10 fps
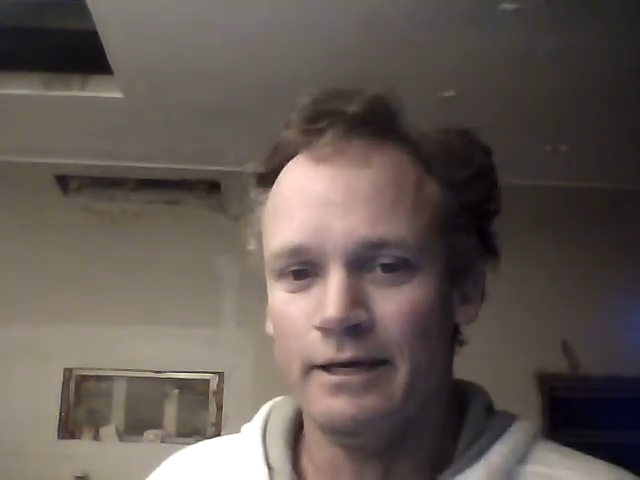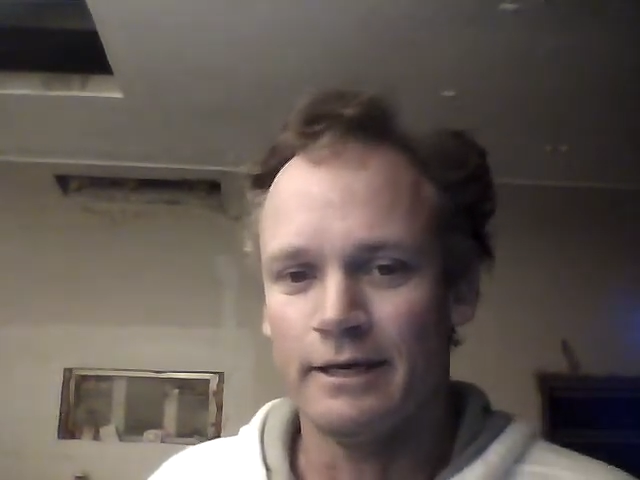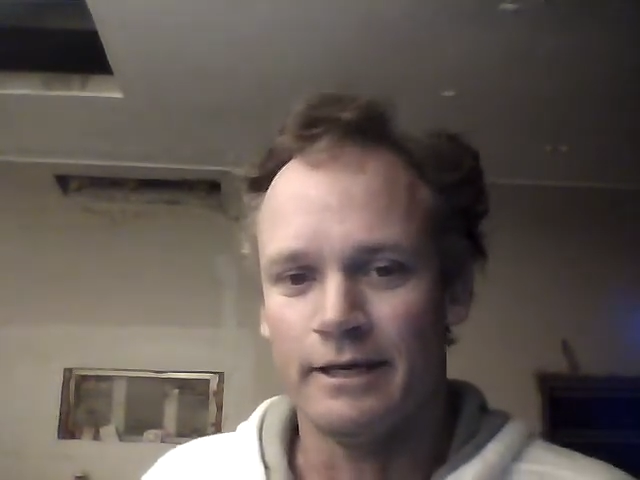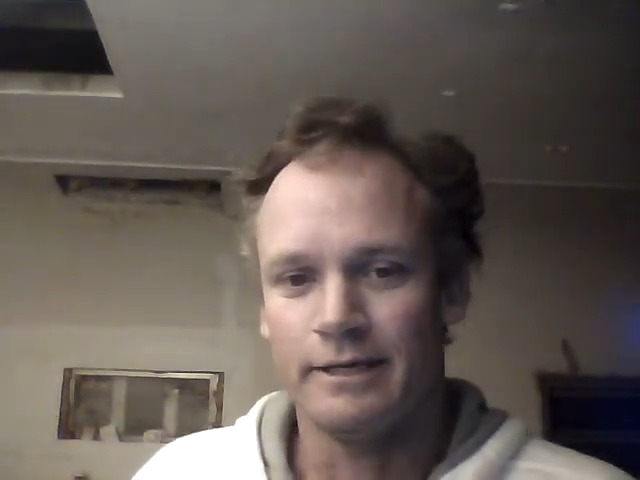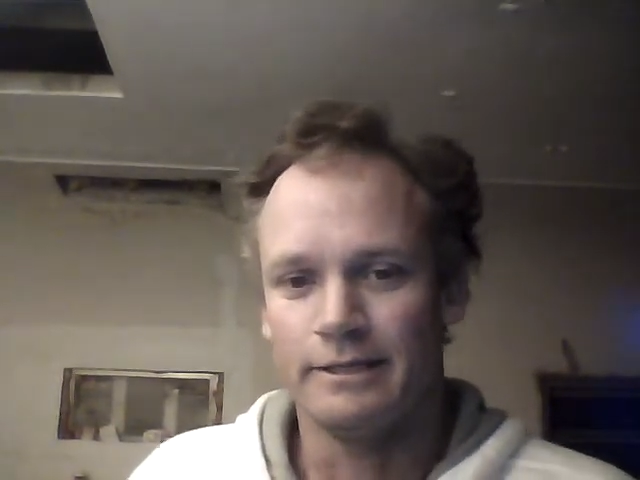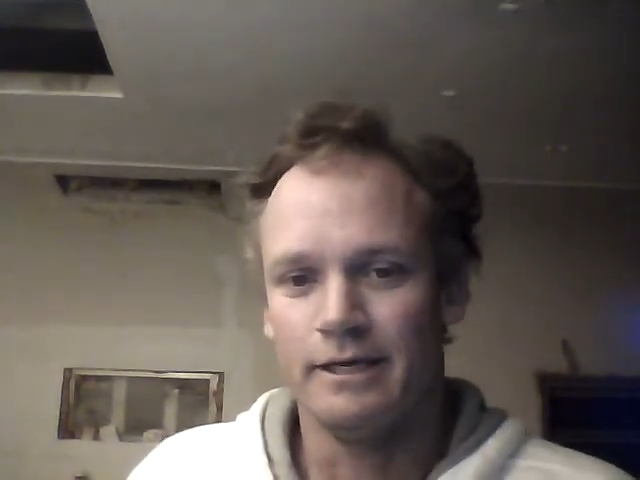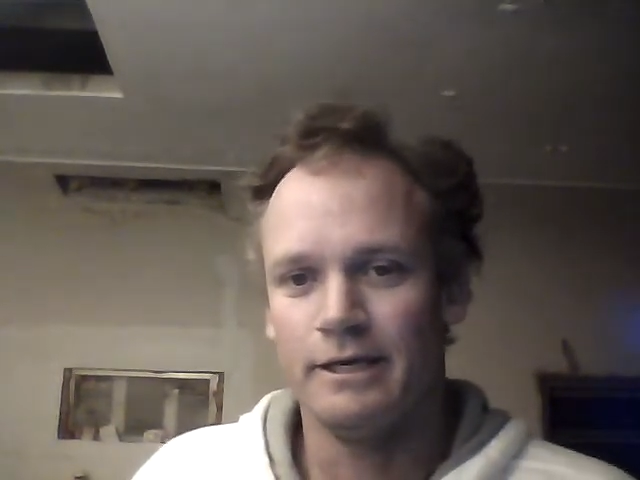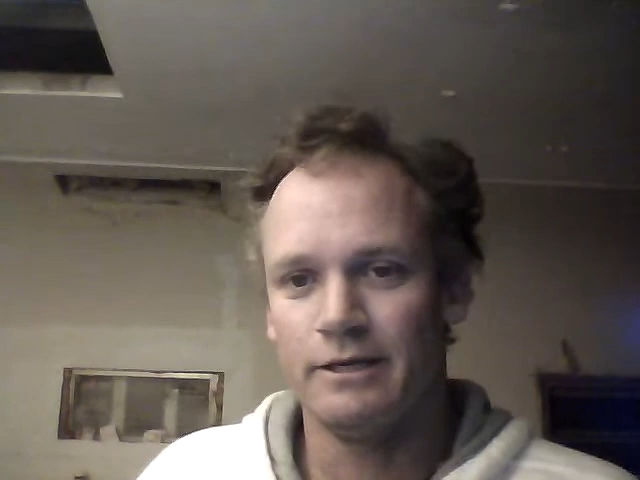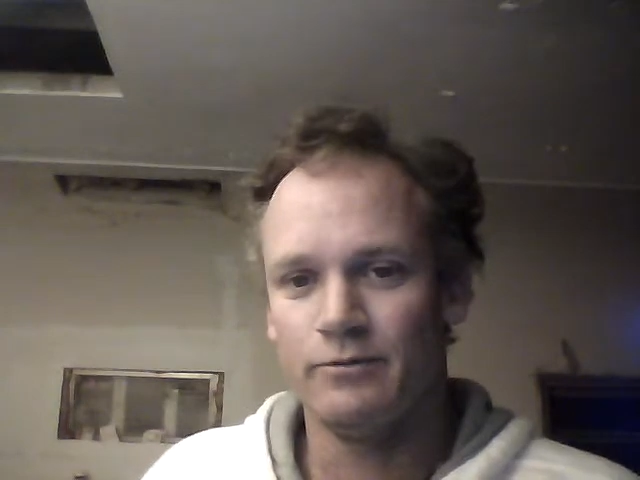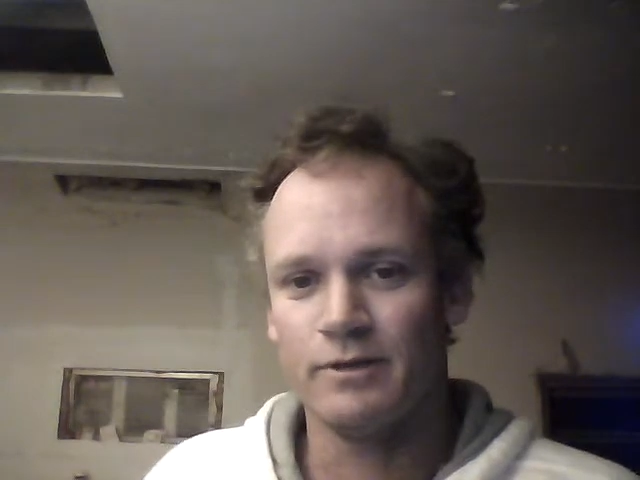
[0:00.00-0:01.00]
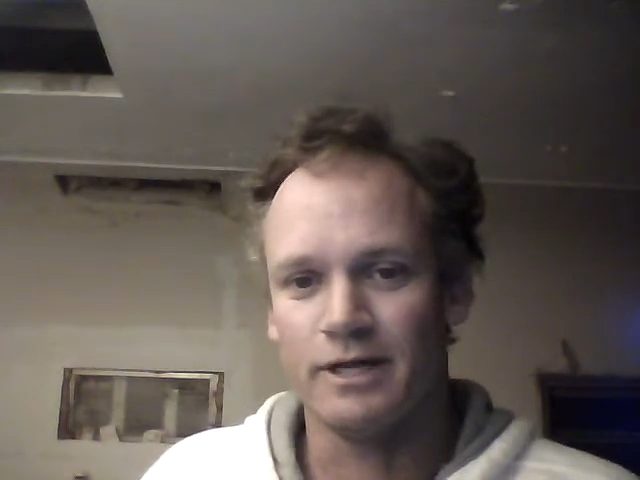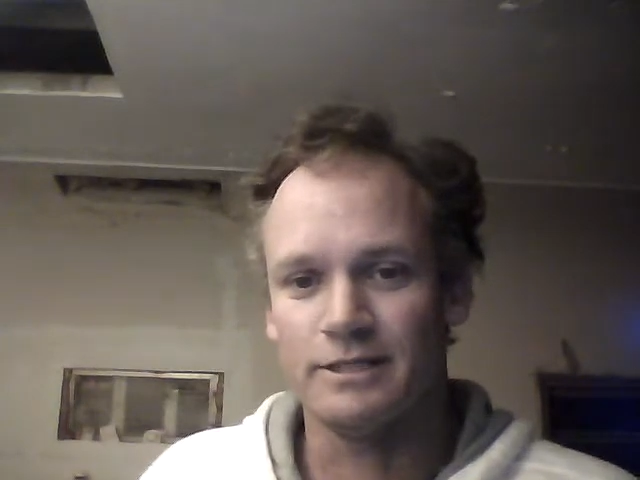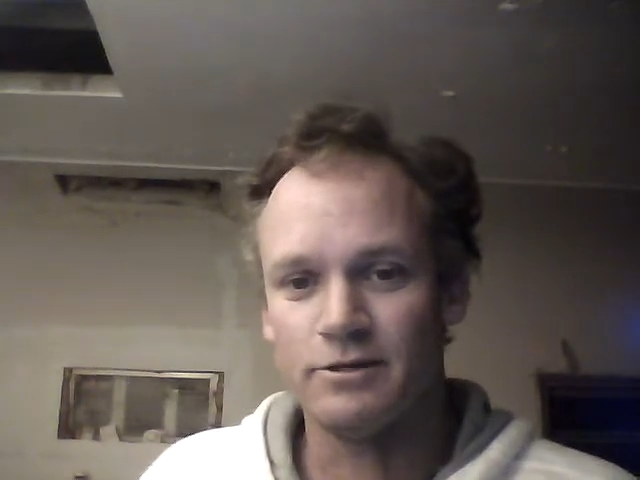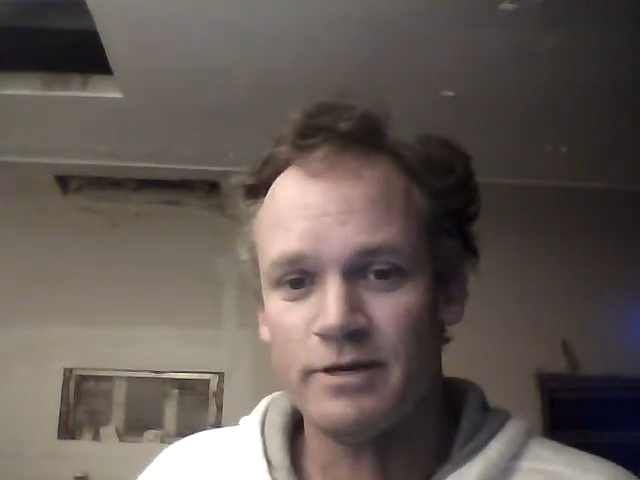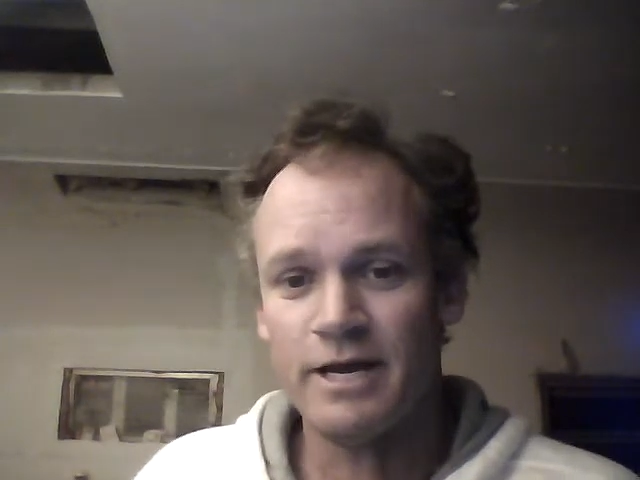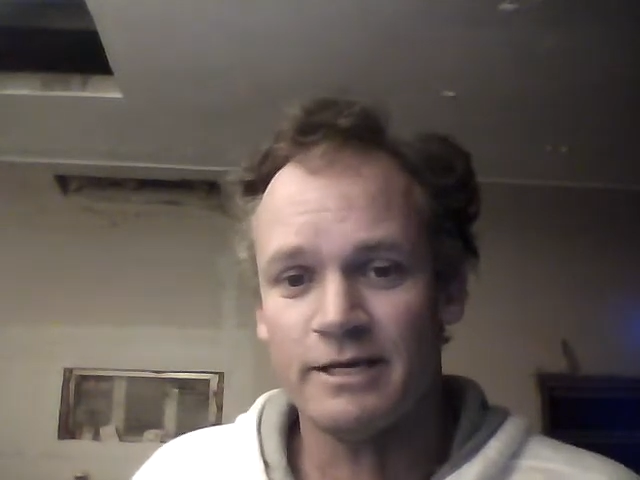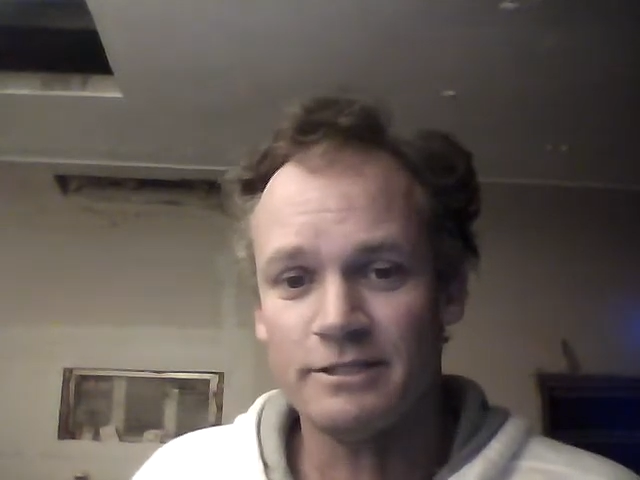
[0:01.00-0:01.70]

and you realize, oh yeah,